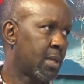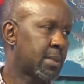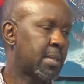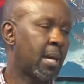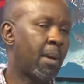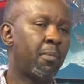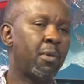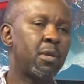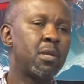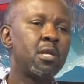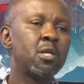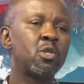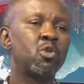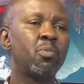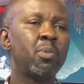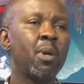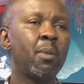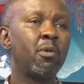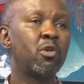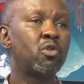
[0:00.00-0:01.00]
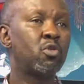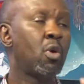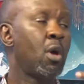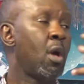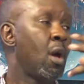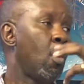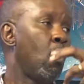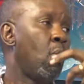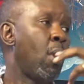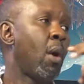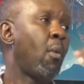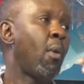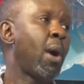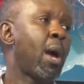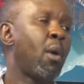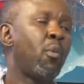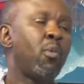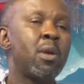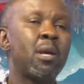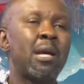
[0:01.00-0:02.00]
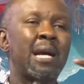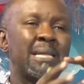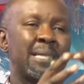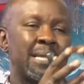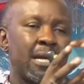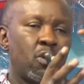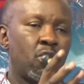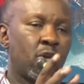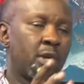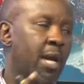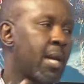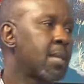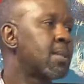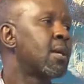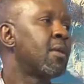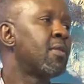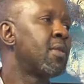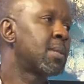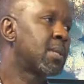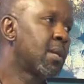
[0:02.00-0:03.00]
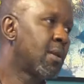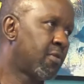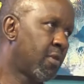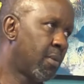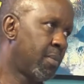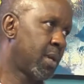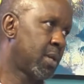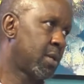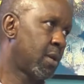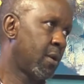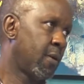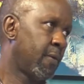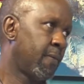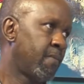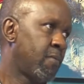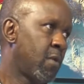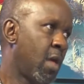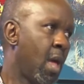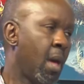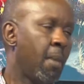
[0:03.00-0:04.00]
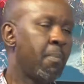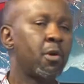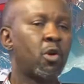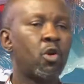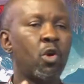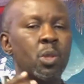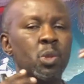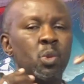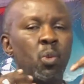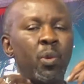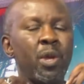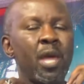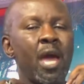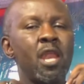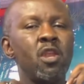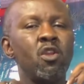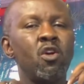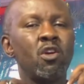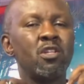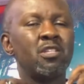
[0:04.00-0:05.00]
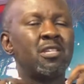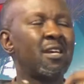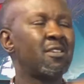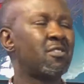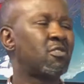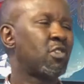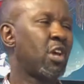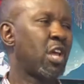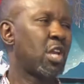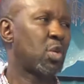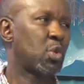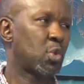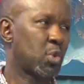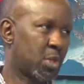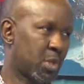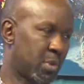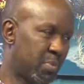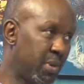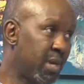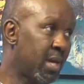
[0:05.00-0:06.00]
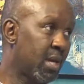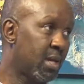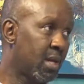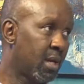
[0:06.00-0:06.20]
Somebody needs to be able to... Why are we categorizing this information? Because we are not just trying to speak.